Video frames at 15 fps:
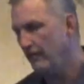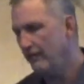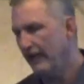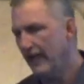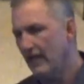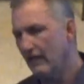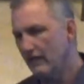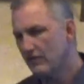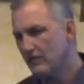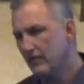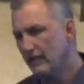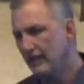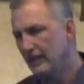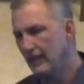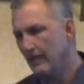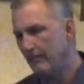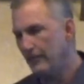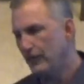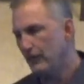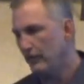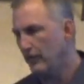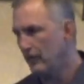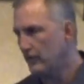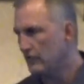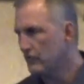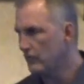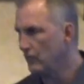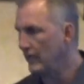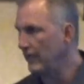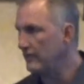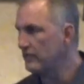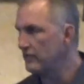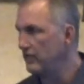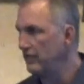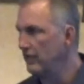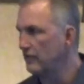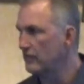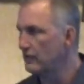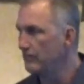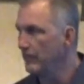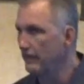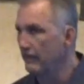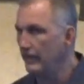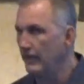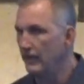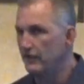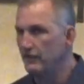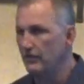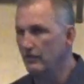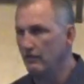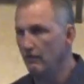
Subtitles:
I do that, let's lead up to this Red Sea experience.